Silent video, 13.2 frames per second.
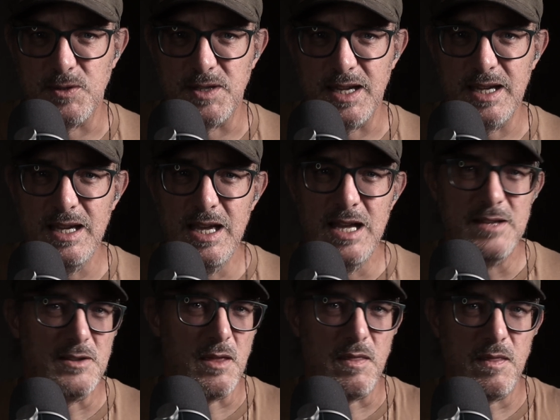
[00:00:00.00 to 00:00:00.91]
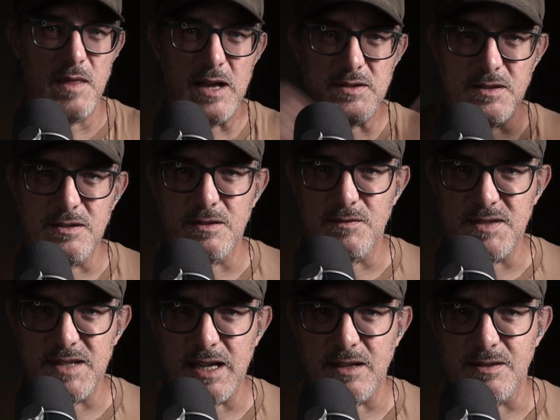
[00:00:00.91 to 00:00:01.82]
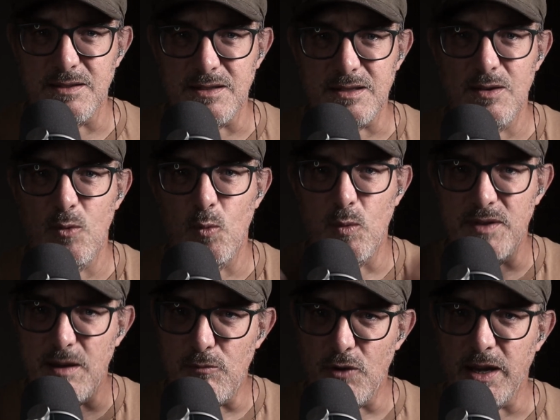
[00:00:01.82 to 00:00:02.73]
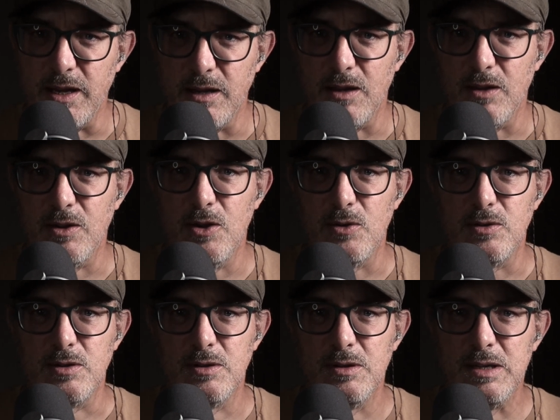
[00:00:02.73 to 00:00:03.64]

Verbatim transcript: per day to thousands of seconds without breaking your code.